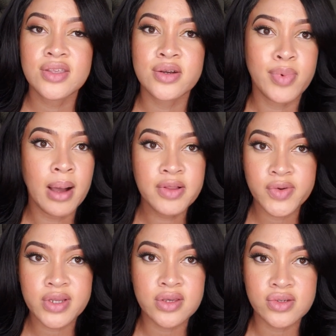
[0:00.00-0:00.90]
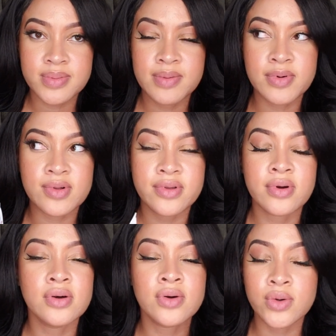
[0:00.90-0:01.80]
you're probably one of those people
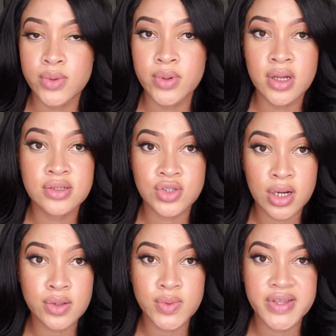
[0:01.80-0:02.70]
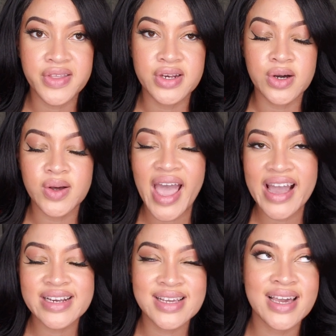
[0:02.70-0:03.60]
who struggle with adult
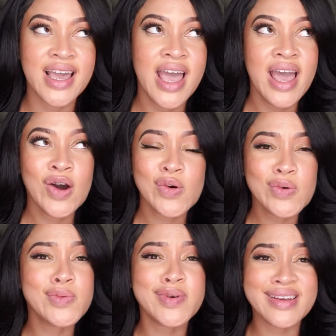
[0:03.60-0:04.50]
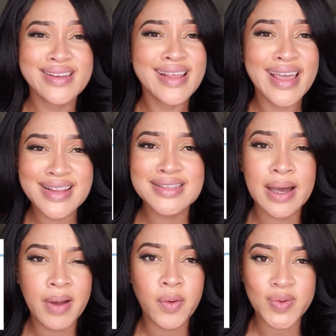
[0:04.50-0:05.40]
acne, who would,
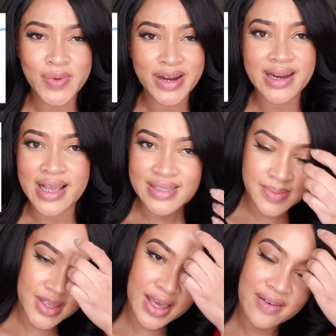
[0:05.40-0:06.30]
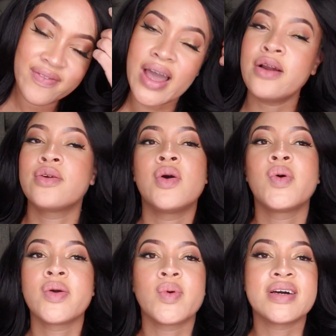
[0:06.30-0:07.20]
anytime I would wear an SPF, I don't know
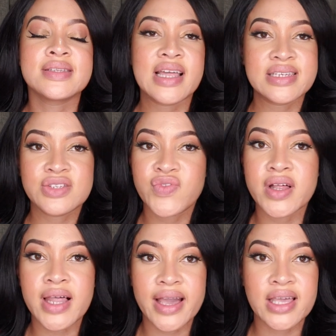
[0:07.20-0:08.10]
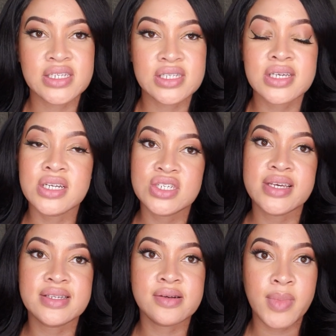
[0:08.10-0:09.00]
what it was, I just felt like it just
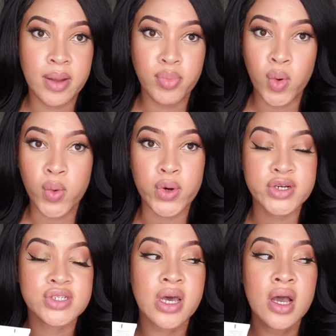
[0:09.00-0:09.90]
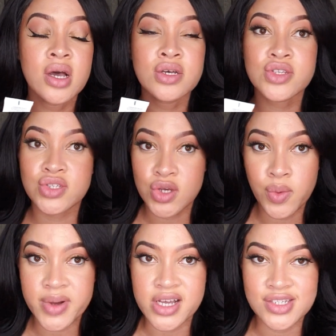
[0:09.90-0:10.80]
congested my pores so
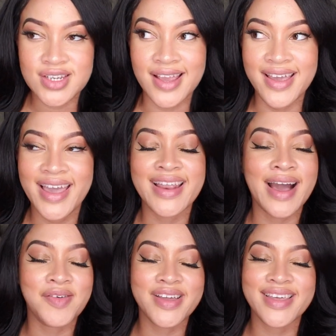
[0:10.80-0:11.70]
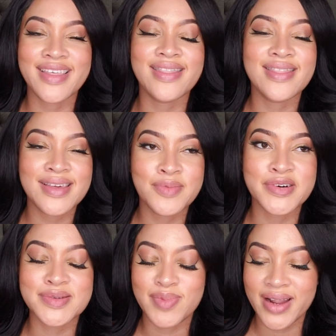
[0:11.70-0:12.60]
much, and I would get the
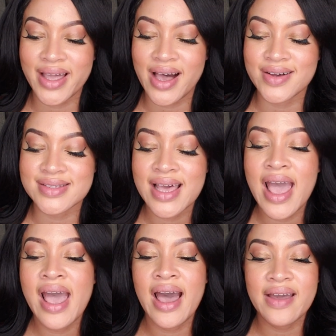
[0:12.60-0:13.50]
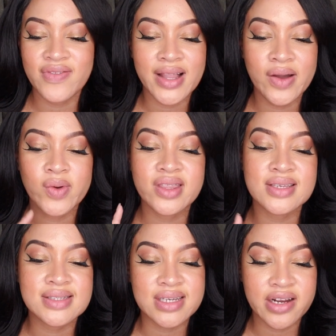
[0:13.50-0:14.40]
most breakouts. I feel like with
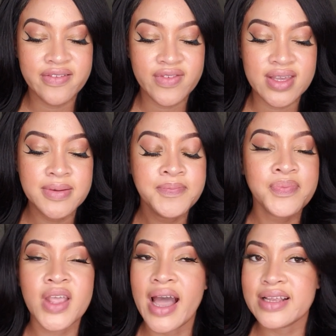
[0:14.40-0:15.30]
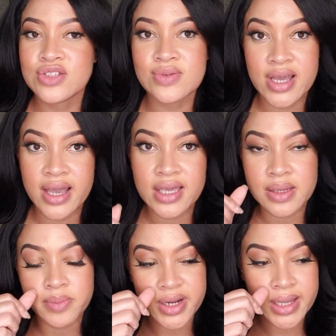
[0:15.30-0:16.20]
this CeraVe, I do not
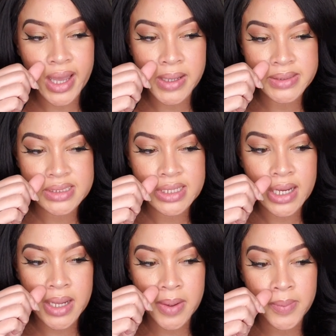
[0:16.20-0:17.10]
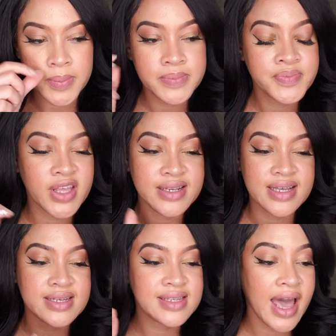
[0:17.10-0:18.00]
get breakouts. It
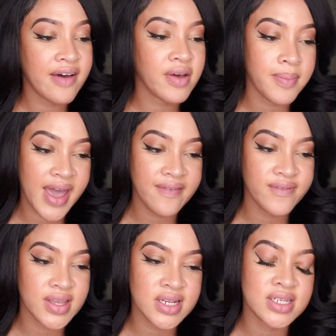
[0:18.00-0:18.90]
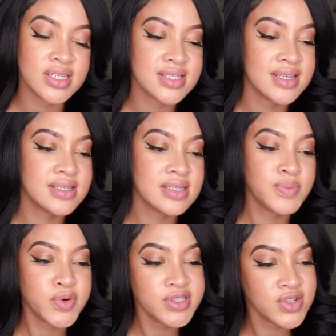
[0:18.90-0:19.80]
does have a matte finish. It says
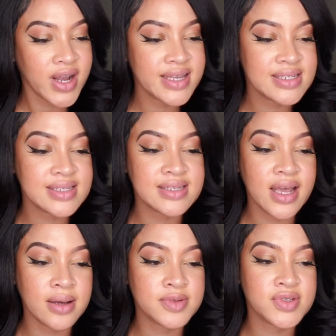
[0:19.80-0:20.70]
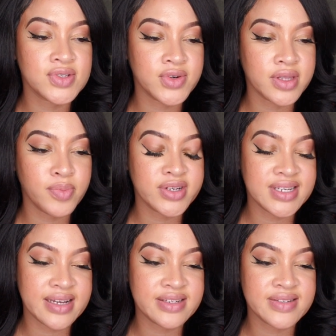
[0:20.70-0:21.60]
moisturizes and helps restore the
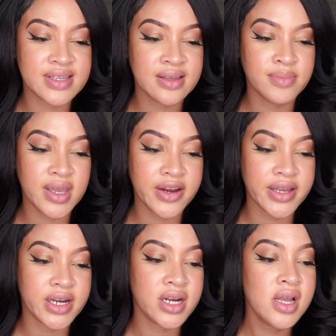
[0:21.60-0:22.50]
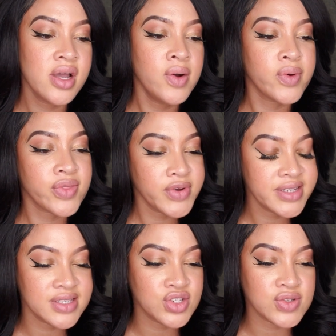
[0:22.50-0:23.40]
protective skin barrier with three
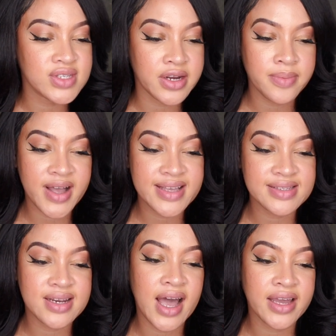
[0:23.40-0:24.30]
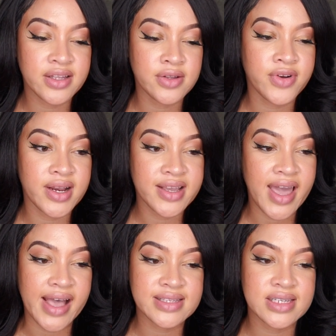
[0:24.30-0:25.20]
essential ceramides and hyaluronic
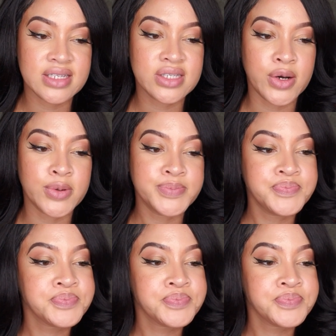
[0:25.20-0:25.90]
acids. So